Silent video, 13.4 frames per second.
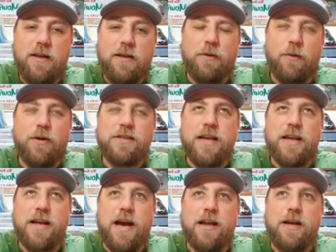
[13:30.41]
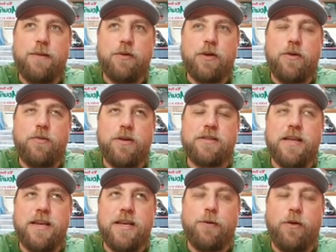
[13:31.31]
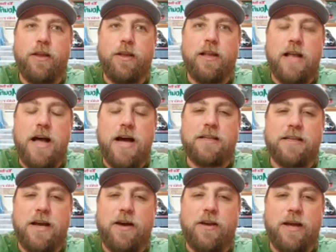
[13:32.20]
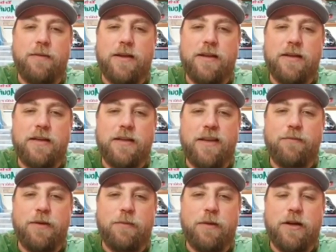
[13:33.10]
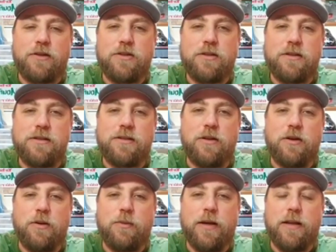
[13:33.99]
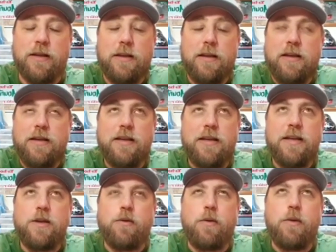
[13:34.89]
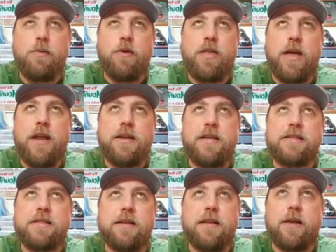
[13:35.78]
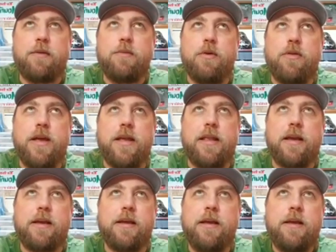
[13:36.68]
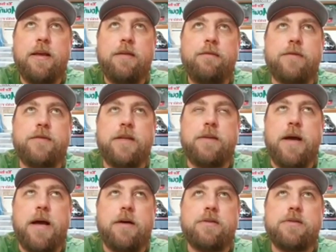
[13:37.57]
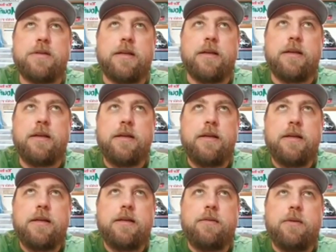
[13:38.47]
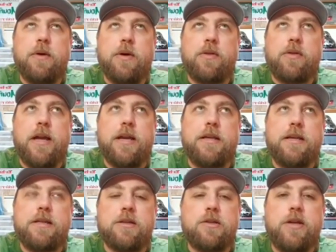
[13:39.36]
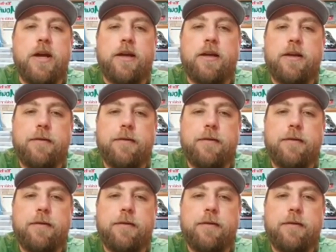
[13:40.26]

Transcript: But once I caught a couple good ones, then he really locked it down on me and didn't give me much. So, but either way, we both had a decent, like we both had like 15 pounds, and we both got a decent check.